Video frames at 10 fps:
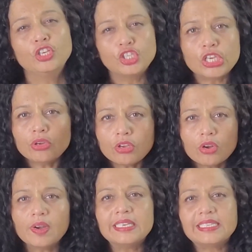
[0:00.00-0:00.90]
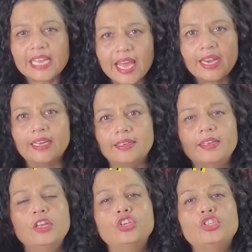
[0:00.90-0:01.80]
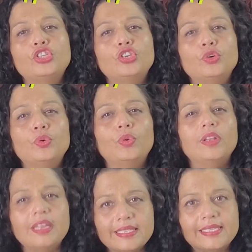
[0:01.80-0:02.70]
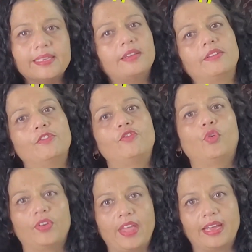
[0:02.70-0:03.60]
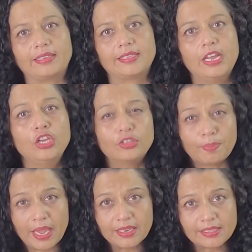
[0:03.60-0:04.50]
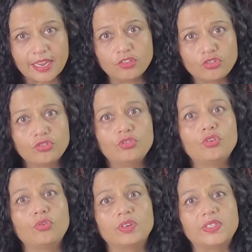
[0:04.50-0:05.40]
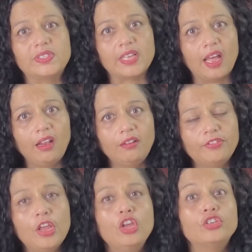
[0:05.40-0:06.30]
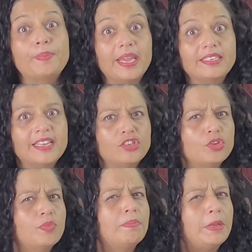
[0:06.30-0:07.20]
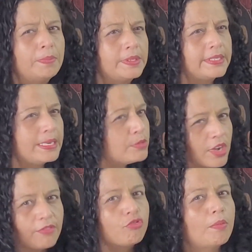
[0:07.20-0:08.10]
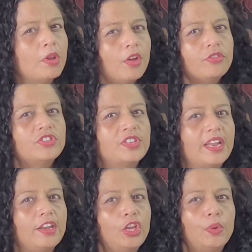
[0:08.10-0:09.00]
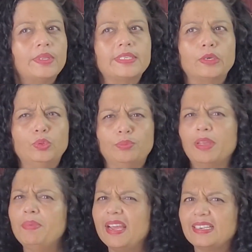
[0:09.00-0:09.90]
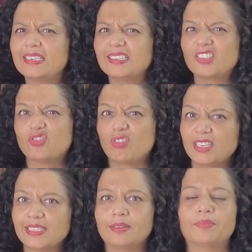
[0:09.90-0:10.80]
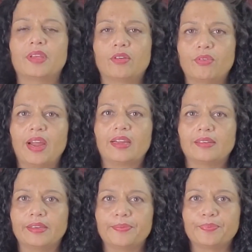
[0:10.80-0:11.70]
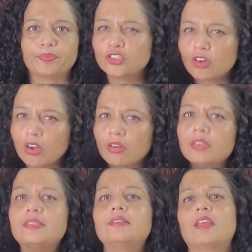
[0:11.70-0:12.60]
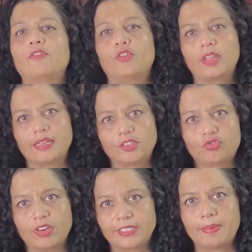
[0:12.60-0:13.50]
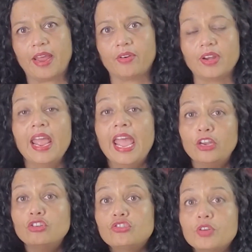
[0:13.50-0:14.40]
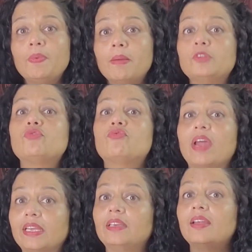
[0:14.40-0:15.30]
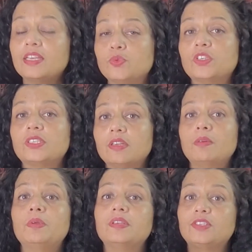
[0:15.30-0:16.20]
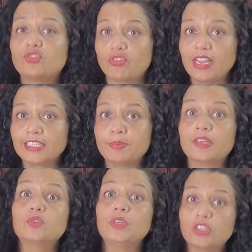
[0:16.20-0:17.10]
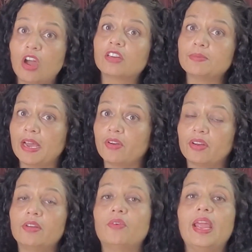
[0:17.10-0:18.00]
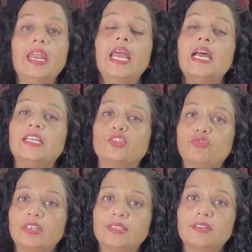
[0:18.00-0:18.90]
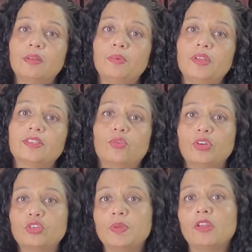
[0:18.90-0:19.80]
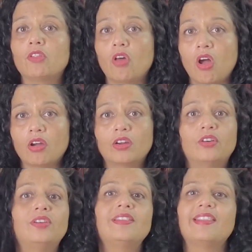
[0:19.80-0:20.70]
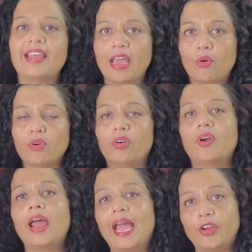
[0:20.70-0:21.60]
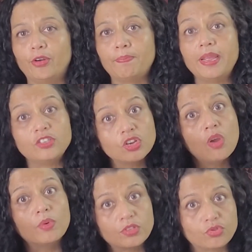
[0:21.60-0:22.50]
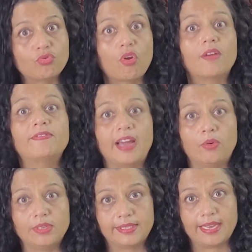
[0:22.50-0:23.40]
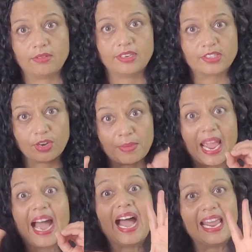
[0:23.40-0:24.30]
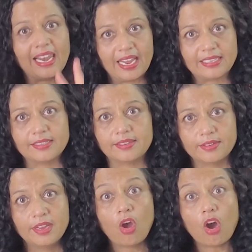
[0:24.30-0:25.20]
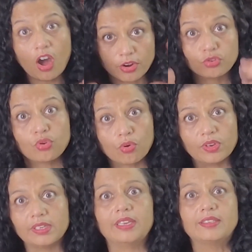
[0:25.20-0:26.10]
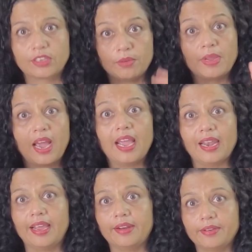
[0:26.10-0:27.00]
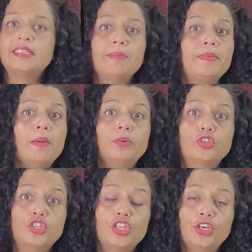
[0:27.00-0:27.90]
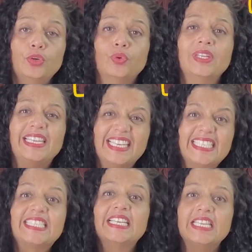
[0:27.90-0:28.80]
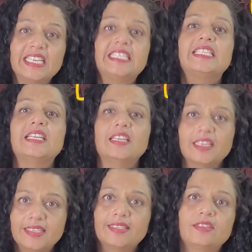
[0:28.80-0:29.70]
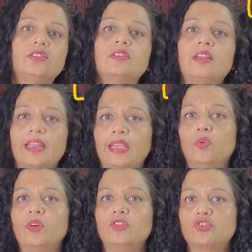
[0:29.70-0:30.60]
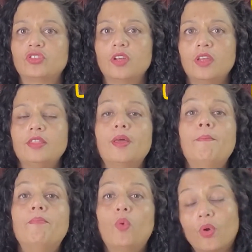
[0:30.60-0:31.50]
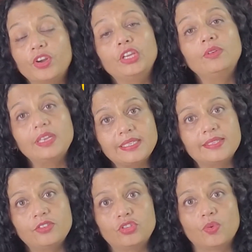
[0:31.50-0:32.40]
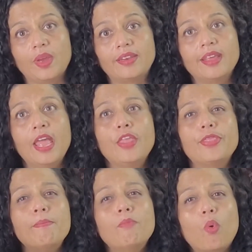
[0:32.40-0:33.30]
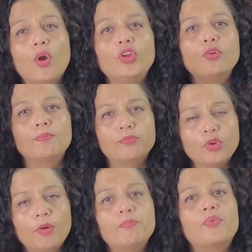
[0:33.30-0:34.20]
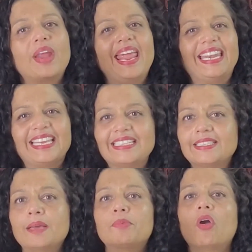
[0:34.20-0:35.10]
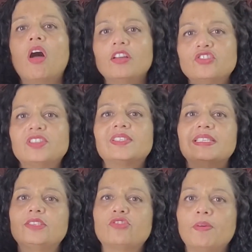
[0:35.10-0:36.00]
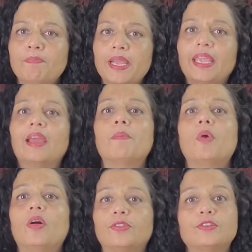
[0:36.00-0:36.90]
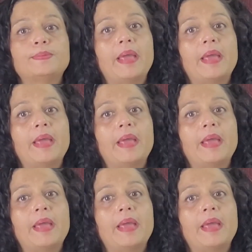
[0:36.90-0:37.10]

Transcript: Tune your antenna to listen for that, to pay attention to yourself, to pay attention when people seem to have trouble understanding you and say, oh, maybe I didn't stress something correctly. Start listening for that stress pattern. And you should be able to recognize which syllable is stressed because we talked about it, right? A stressed syllable is going to be longer, louder, higher pitch, with a strong vowel sound. It's going to be highlighted. Auditorily, it's going to be highlighted. Tip number 2, listen, listen, listen to the language. The more you listen to it, the more your brain can subconsciously start picking up on those